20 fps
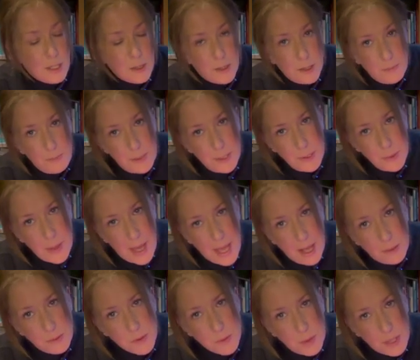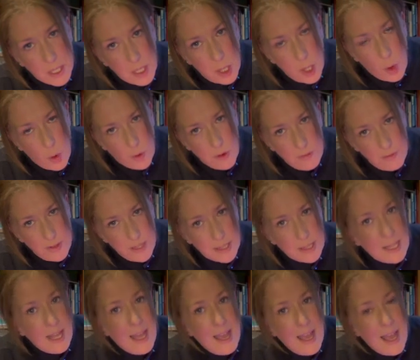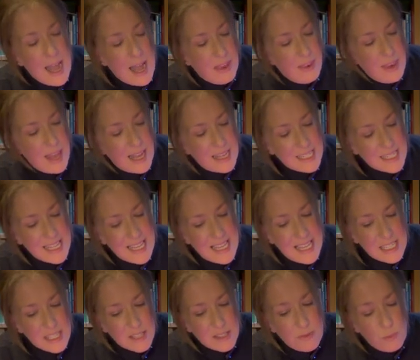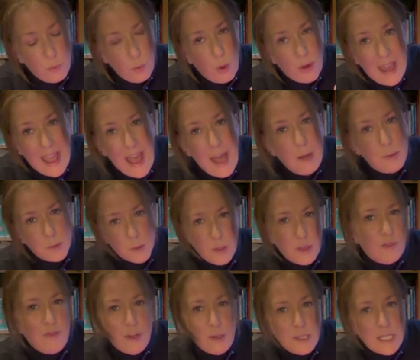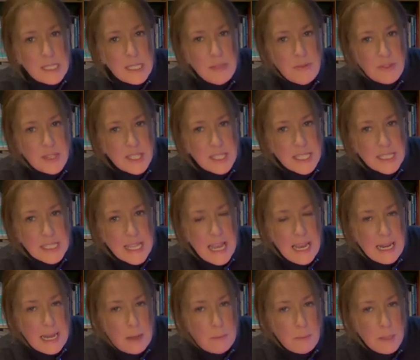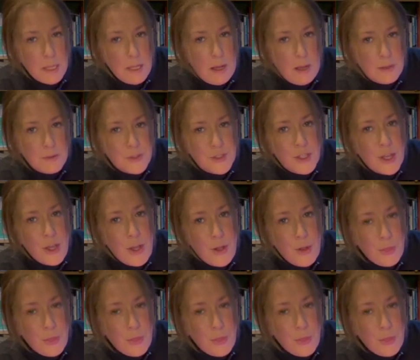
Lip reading: The blue helps with the chlorophyll, and that is what helps with the photosynthesis in our plants.